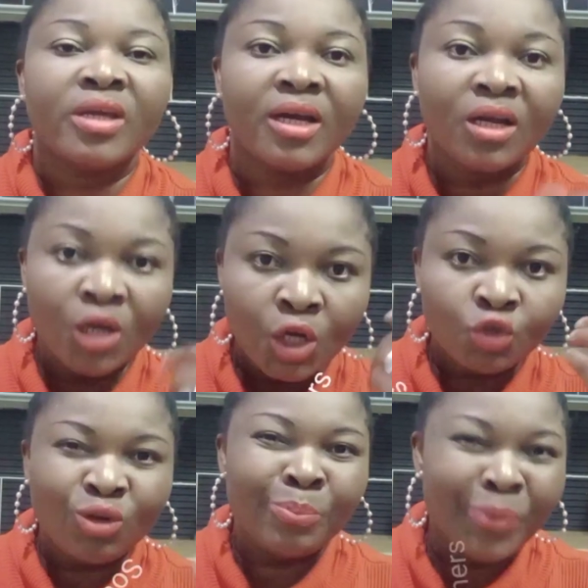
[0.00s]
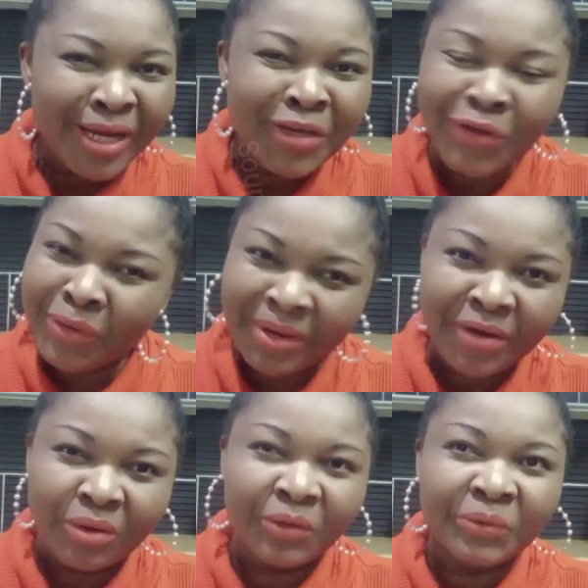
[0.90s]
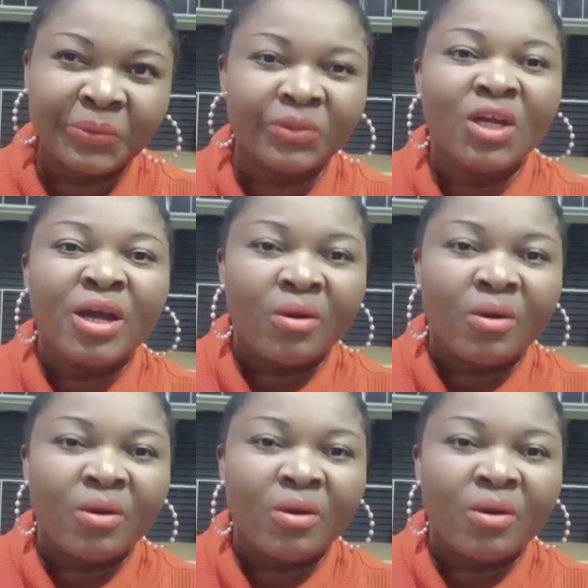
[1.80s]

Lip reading: Yeah, so bring your red oil.